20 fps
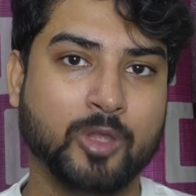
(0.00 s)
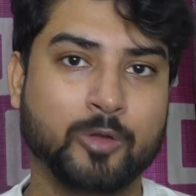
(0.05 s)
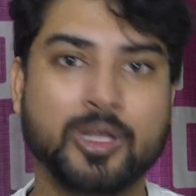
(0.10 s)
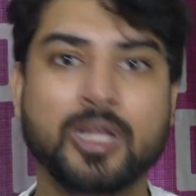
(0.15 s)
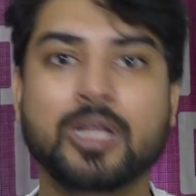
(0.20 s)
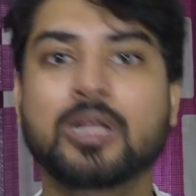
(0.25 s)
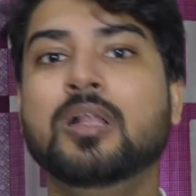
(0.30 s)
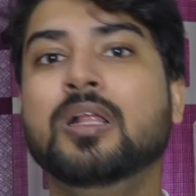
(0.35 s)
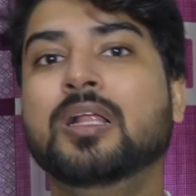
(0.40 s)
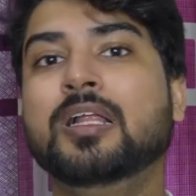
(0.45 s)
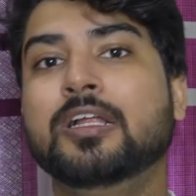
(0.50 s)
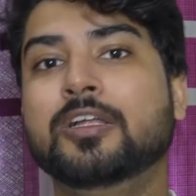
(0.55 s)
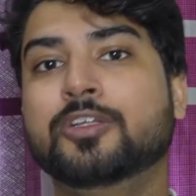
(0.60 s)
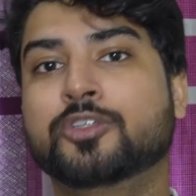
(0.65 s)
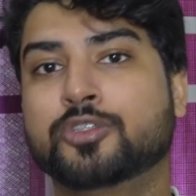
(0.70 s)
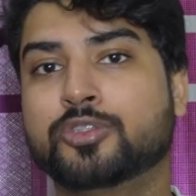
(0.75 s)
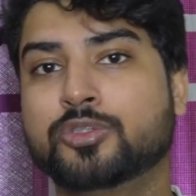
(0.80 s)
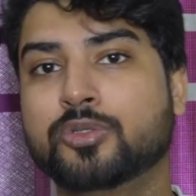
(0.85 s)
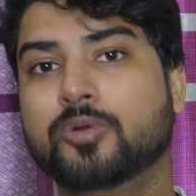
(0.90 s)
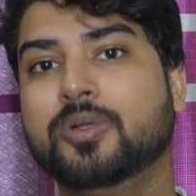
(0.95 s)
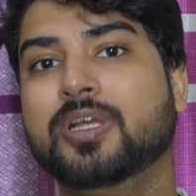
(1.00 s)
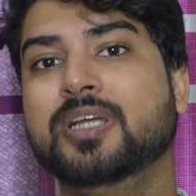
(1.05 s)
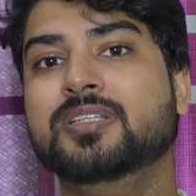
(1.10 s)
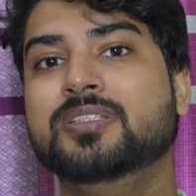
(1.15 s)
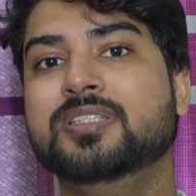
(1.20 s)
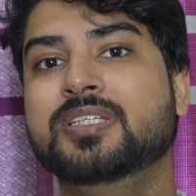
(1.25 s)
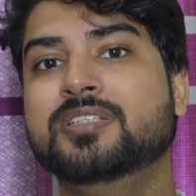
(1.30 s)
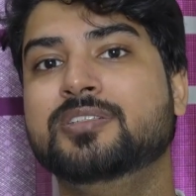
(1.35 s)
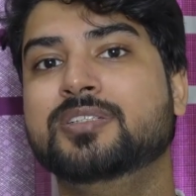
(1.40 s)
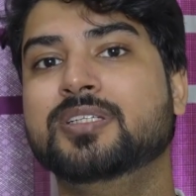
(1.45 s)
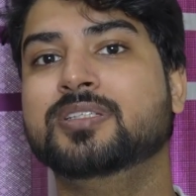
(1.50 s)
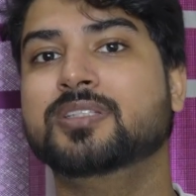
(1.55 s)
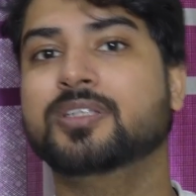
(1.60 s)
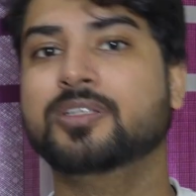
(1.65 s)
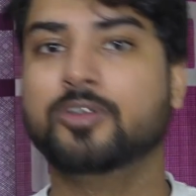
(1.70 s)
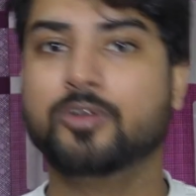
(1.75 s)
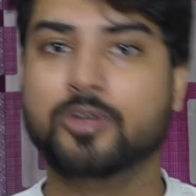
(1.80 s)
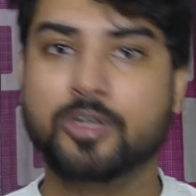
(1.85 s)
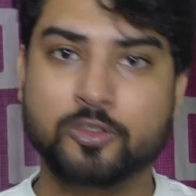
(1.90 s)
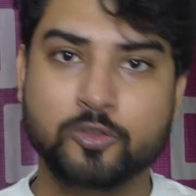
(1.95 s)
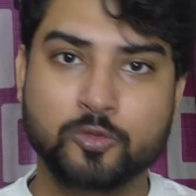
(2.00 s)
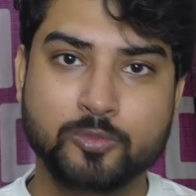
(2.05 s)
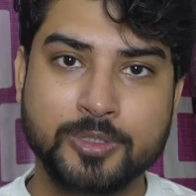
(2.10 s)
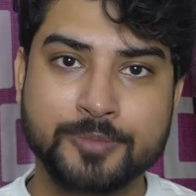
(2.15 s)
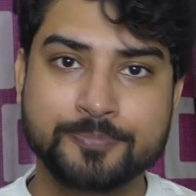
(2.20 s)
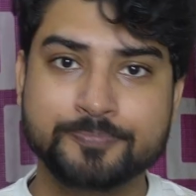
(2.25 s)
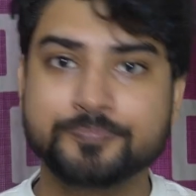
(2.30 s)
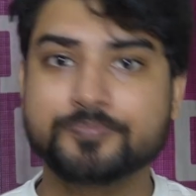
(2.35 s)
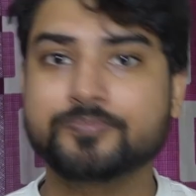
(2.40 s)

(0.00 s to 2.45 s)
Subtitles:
Okay. So showcase these things in your resume.